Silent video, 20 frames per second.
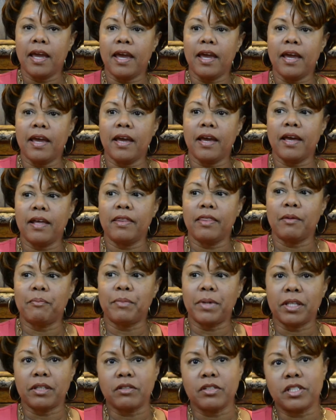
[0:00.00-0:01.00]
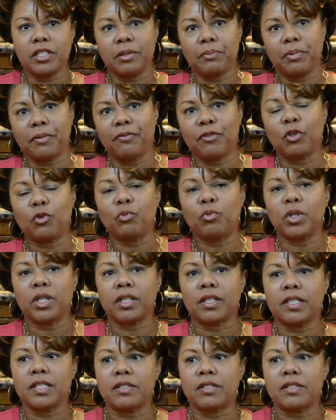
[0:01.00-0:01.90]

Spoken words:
And the mothership, if you will,